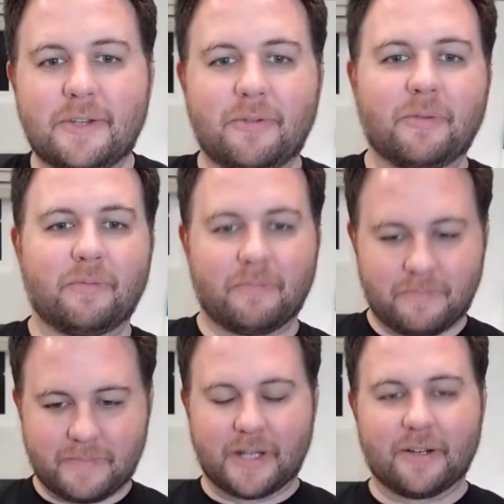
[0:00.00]
you
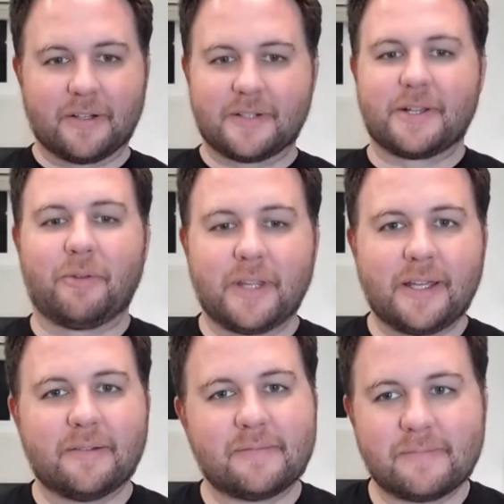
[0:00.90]
can, there's
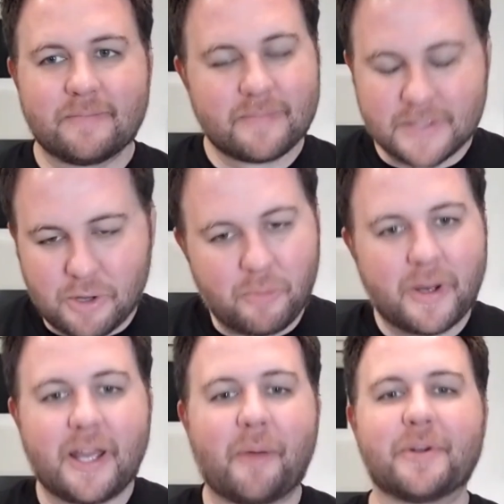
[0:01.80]
only so
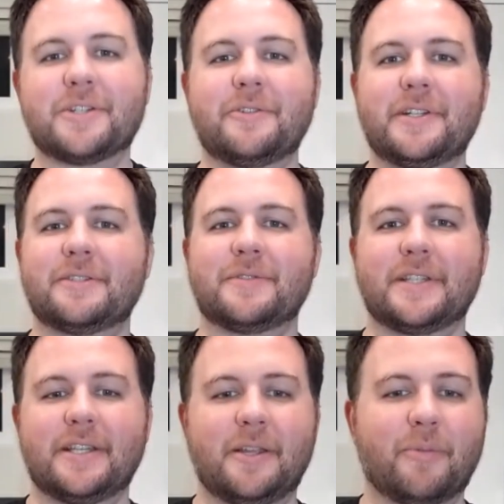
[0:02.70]
many opportunities to
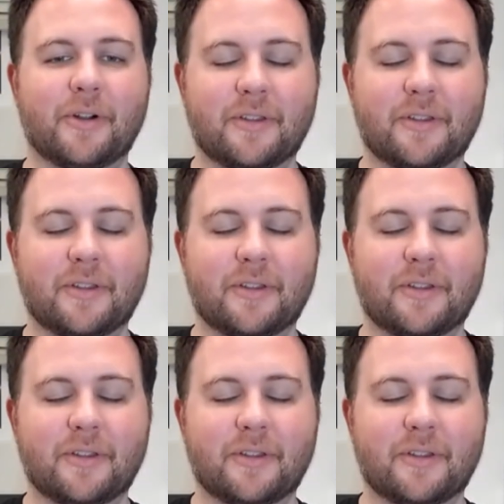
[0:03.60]
see the